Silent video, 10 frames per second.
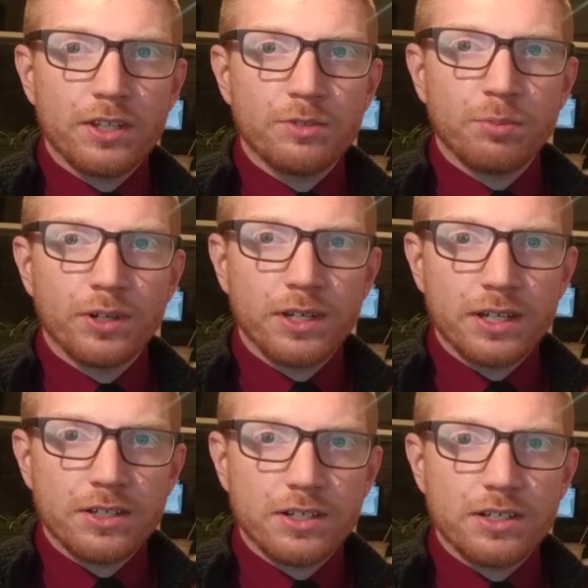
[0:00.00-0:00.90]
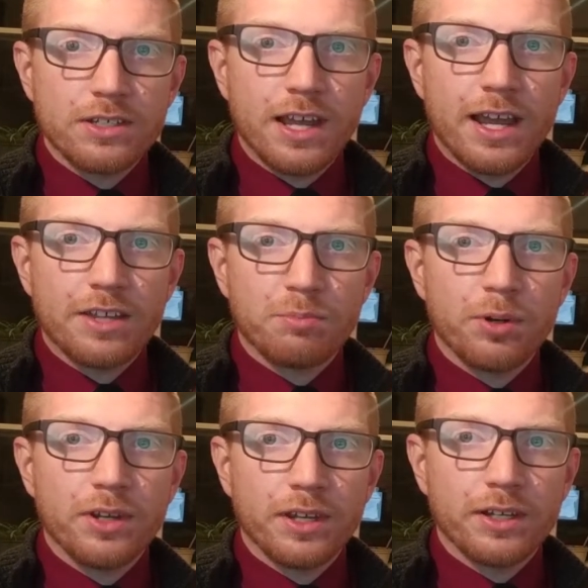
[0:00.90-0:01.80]
these predictions as
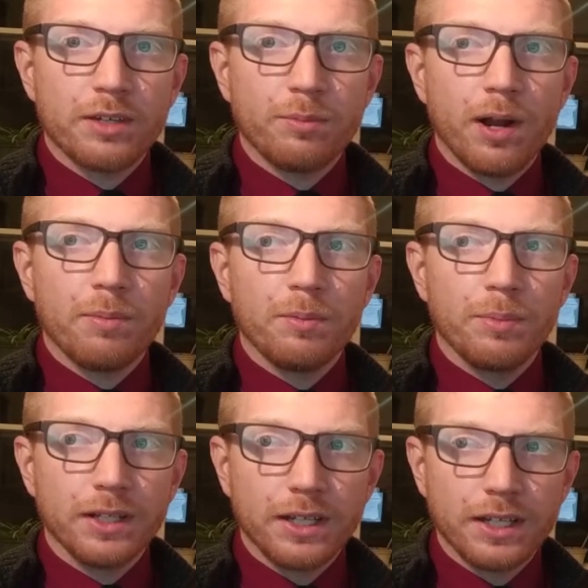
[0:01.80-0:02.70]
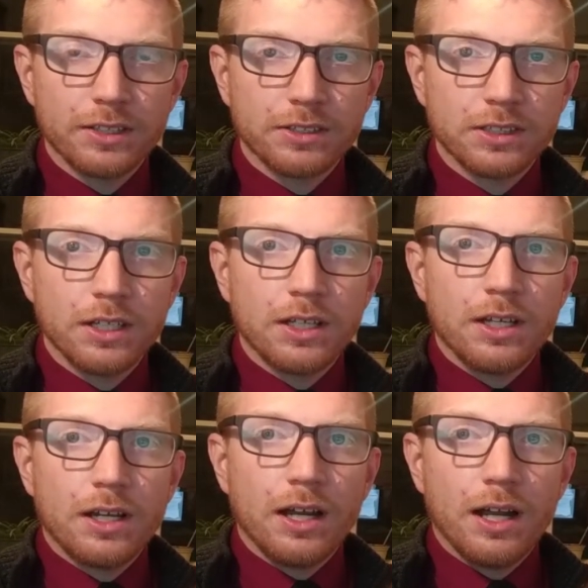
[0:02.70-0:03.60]
predicted probabilities.
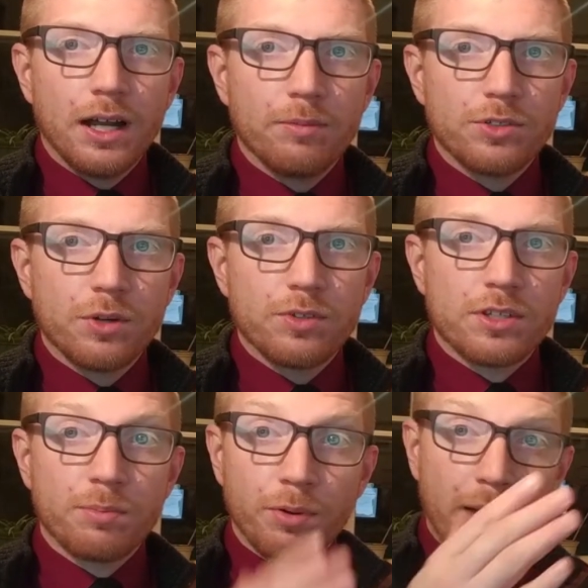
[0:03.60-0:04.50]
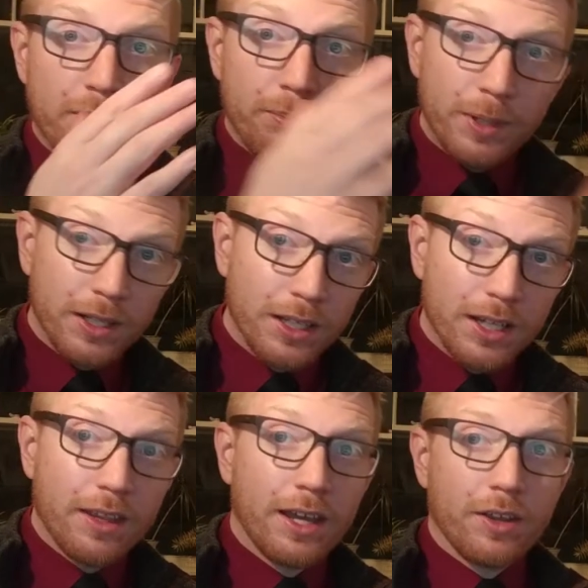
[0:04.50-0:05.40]
So it's the
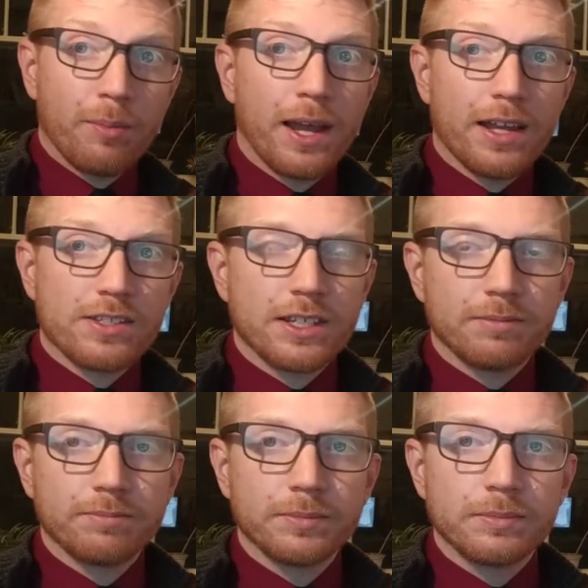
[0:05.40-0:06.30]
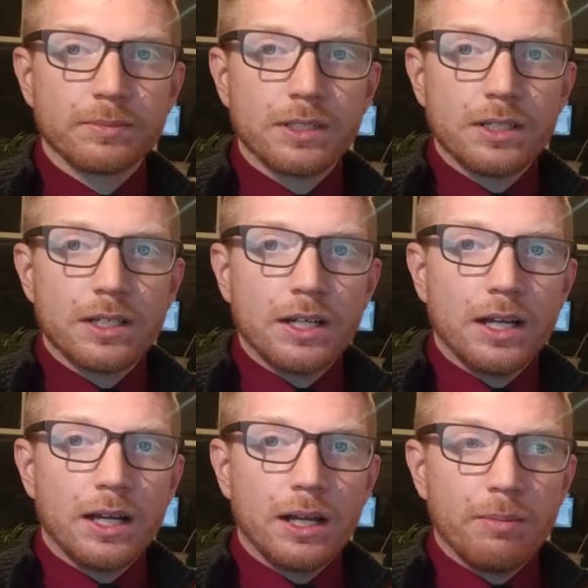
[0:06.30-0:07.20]
probability that you're passing.
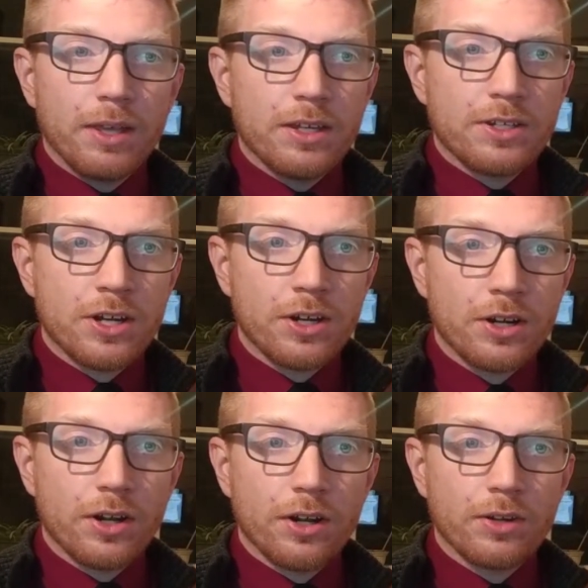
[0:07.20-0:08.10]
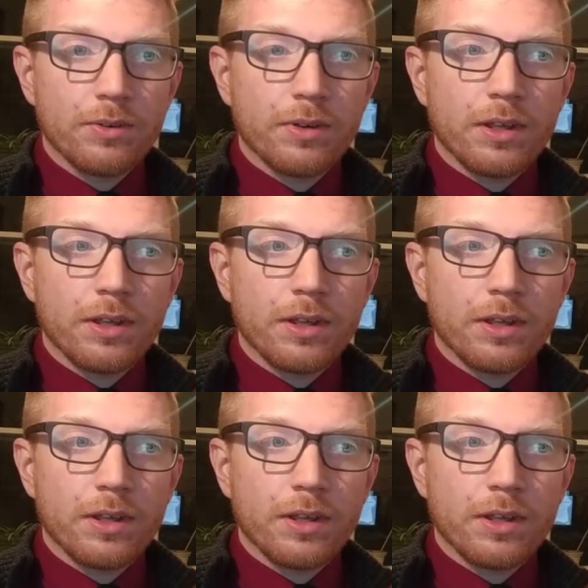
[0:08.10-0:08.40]
In turn,